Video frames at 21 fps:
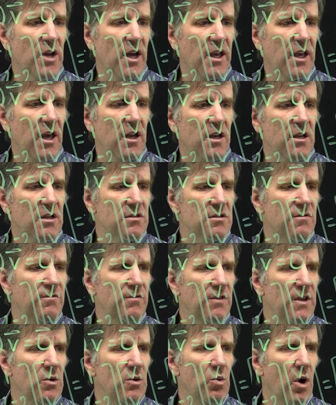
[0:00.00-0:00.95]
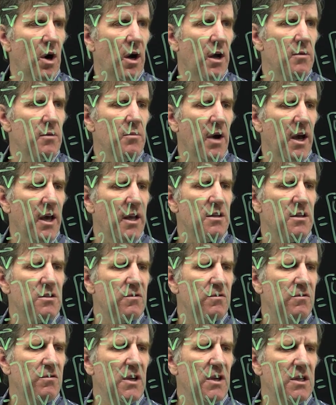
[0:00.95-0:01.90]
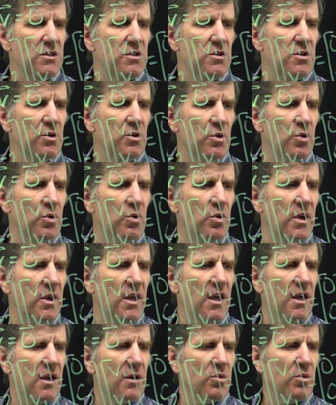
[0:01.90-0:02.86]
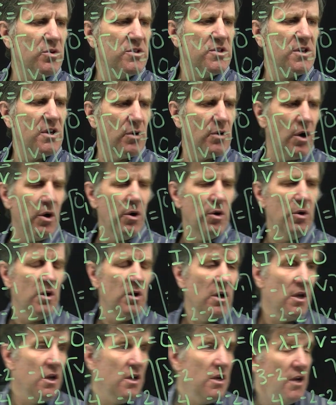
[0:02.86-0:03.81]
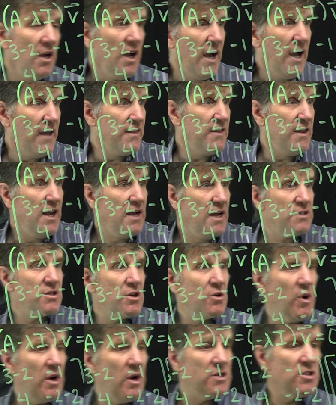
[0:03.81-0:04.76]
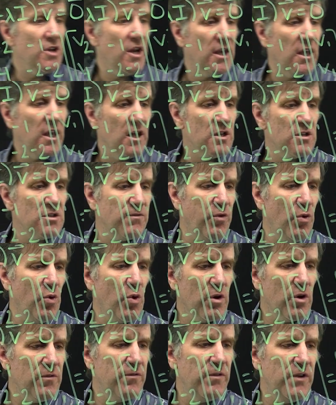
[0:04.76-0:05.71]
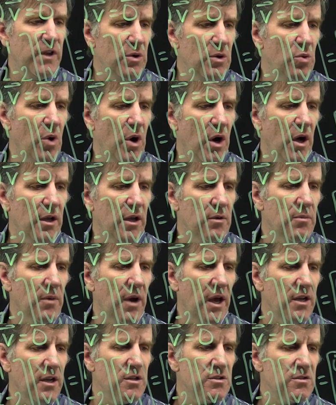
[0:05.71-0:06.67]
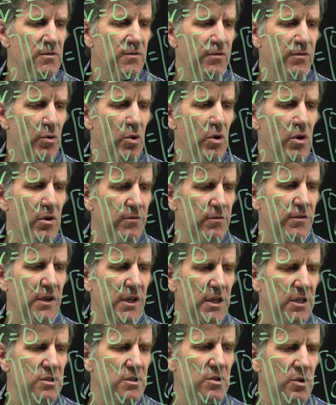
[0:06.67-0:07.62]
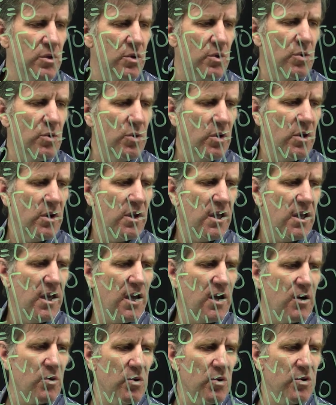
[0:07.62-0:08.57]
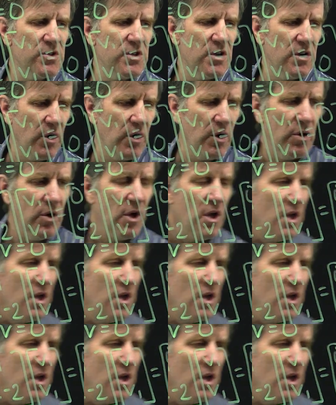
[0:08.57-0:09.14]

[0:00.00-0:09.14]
I get is V1 minus V2 equals 0. And the next equation I get is 4v1 minus 4v2 equals 0.